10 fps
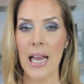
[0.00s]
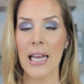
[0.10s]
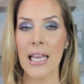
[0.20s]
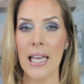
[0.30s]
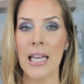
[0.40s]
And
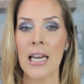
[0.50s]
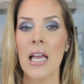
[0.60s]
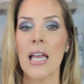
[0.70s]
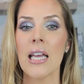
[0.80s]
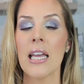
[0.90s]
again,
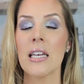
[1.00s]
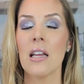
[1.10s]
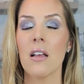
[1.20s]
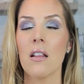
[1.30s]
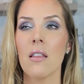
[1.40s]
it can
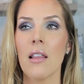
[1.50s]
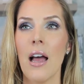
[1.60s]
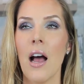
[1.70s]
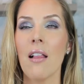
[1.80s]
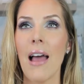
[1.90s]

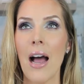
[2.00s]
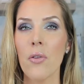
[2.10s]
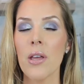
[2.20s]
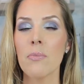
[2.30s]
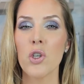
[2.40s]
let
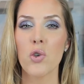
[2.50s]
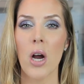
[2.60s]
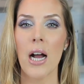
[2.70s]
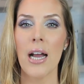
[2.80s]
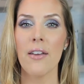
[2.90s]
allow them to
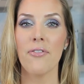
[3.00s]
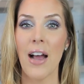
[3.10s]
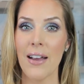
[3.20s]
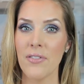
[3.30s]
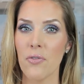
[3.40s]
try
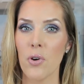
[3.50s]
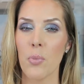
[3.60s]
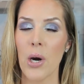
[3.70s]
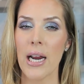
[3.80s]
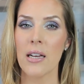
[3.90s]
five different
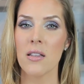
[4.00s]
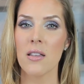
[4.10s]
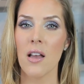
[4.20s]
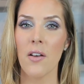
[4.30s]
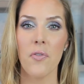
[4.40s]

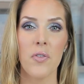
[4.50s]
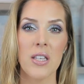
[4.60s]
brands of